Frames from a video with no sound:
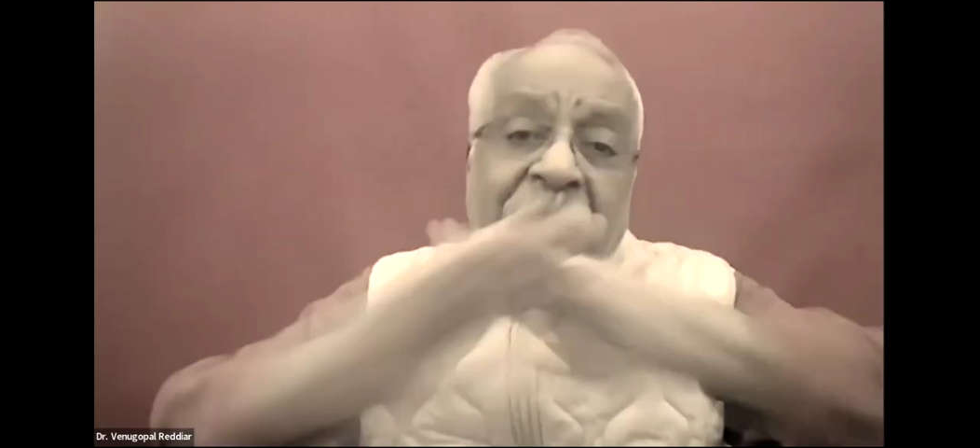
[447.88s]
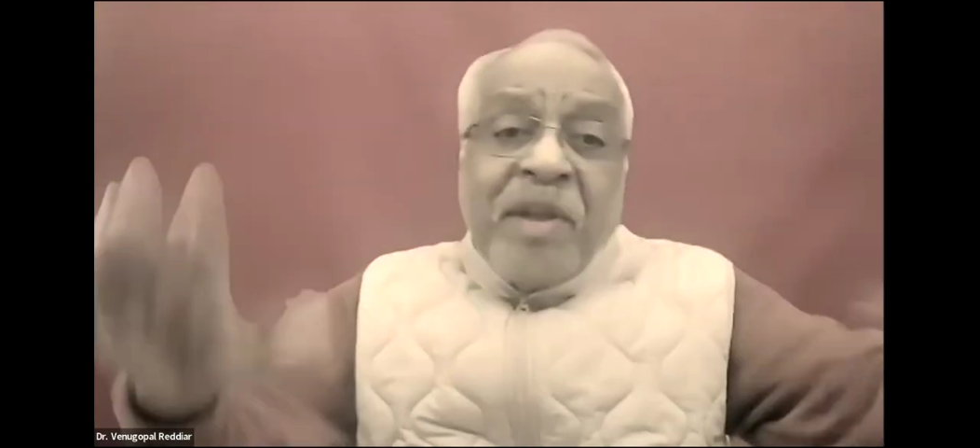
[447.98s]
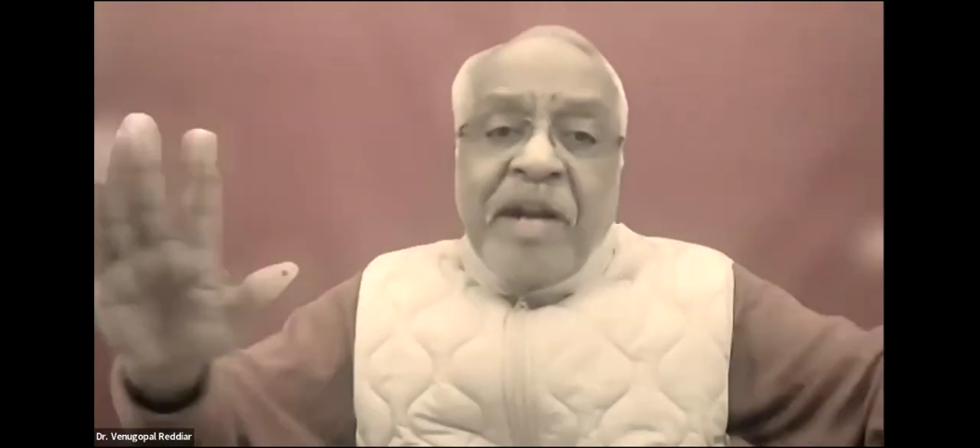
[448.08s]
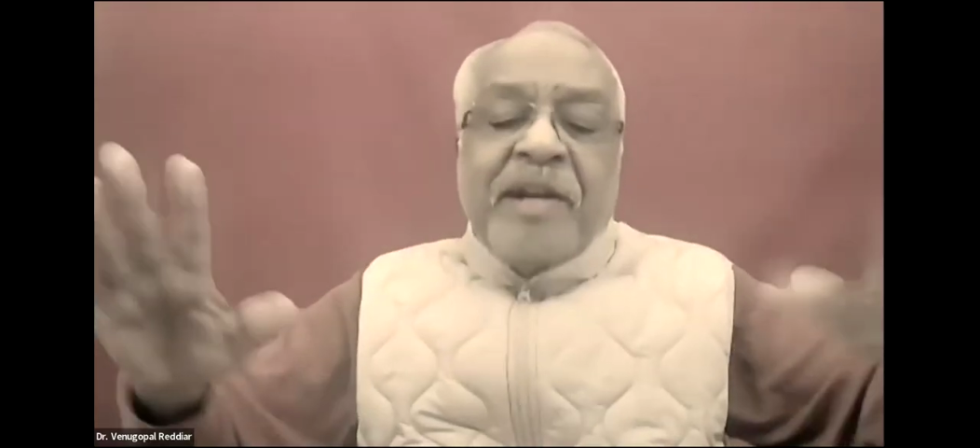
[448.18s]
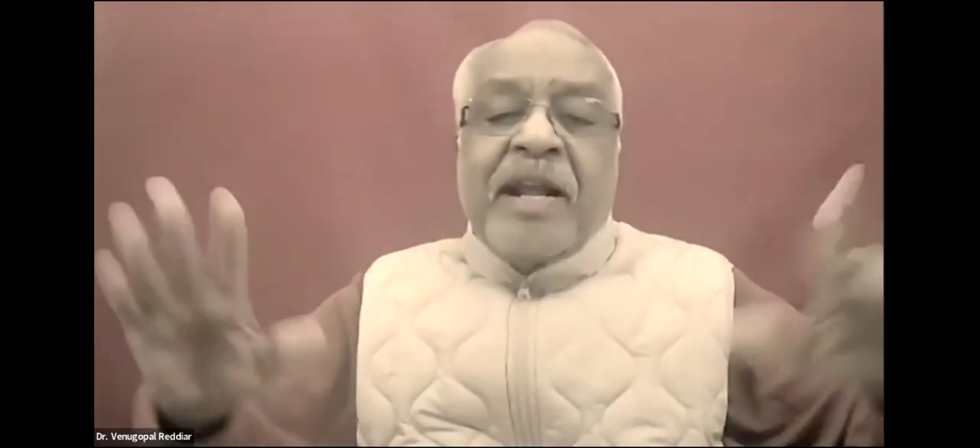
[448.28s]

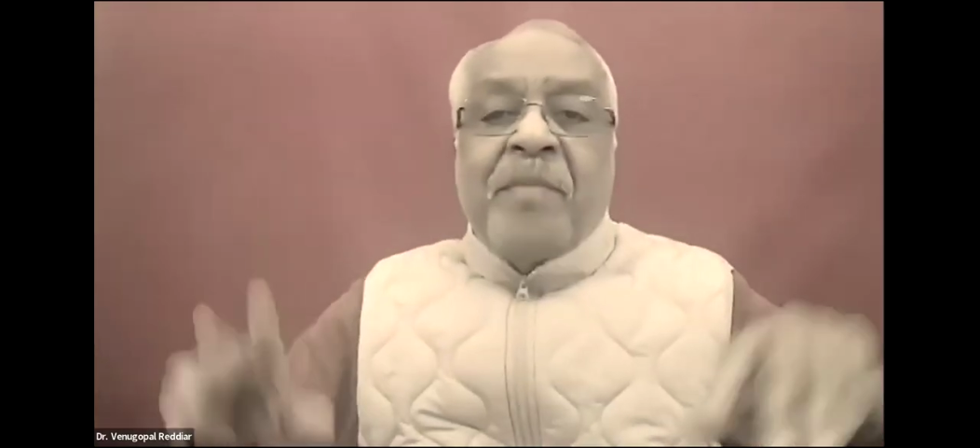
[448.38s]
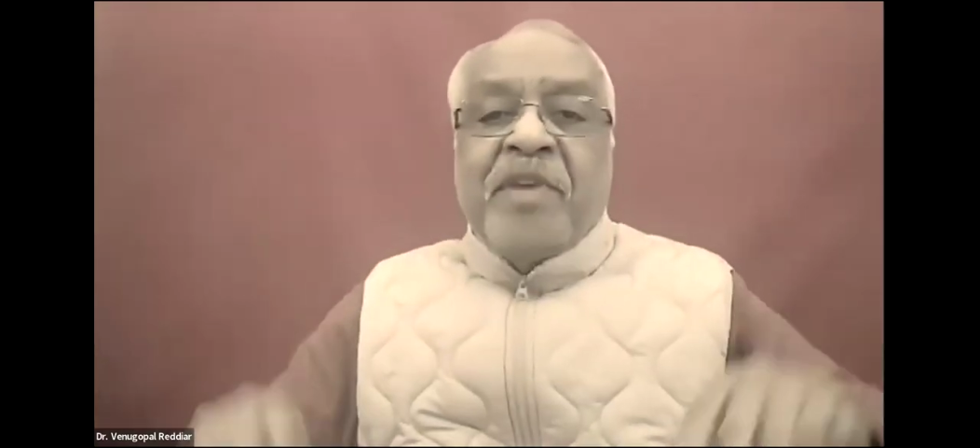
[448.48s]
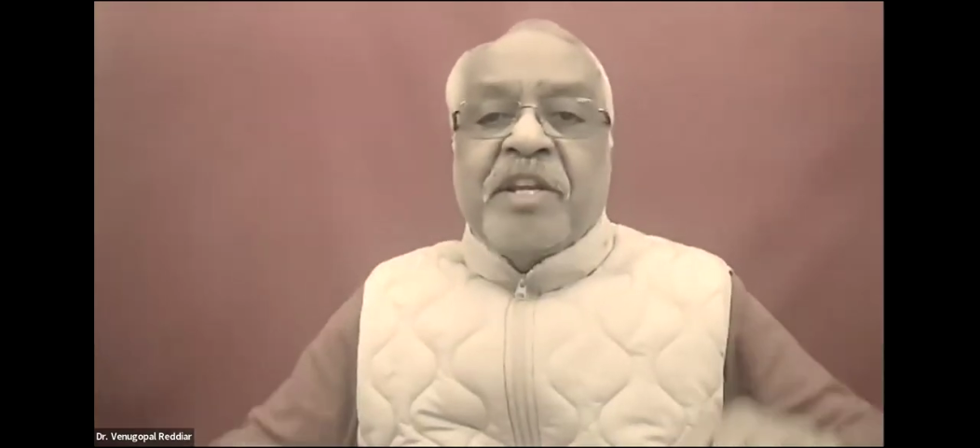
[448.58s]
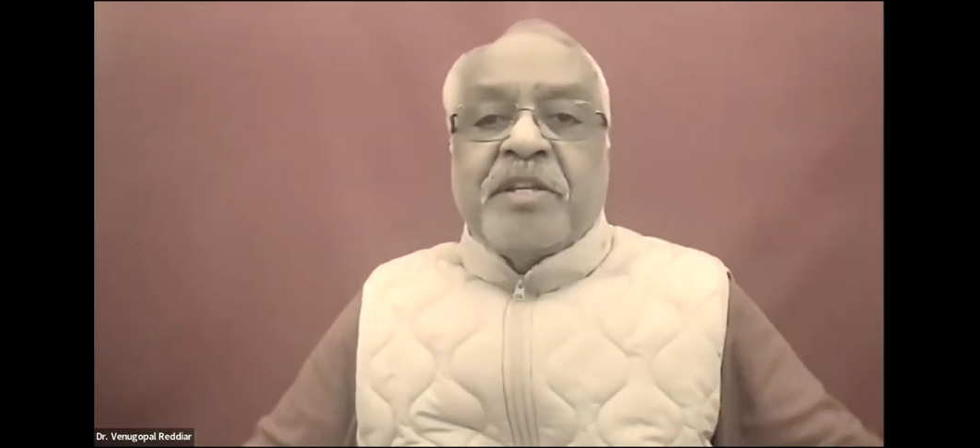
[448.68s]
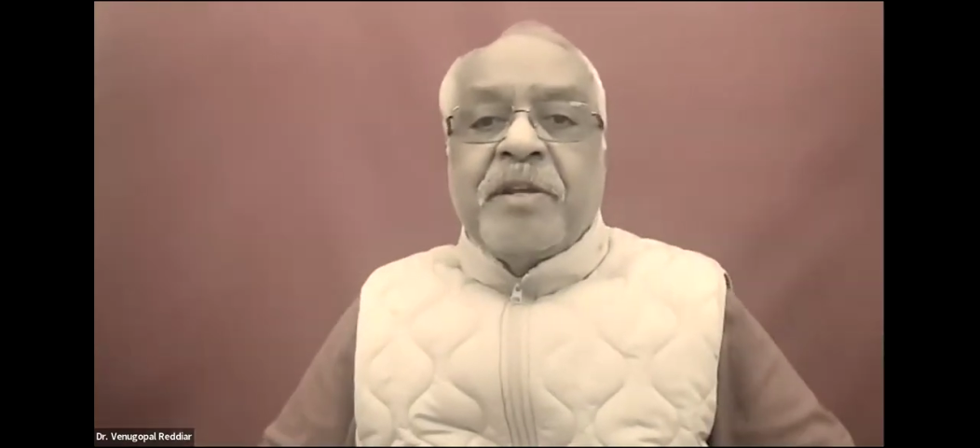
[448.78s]
permanent
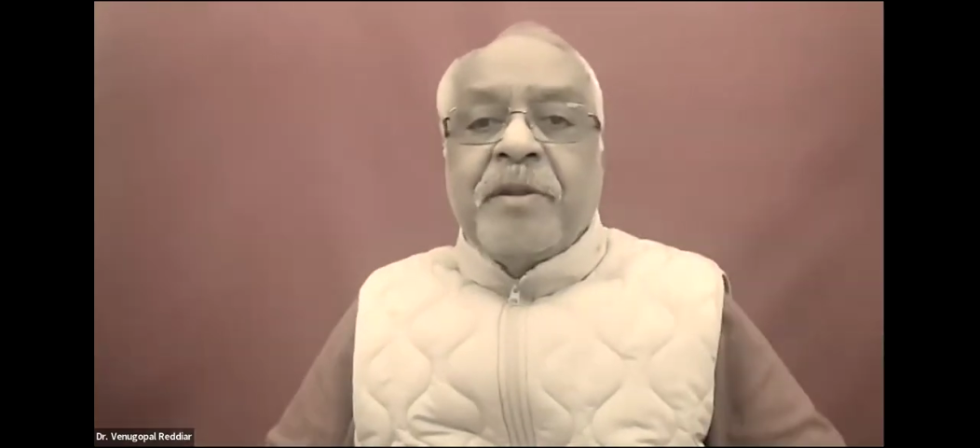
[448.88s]
damage.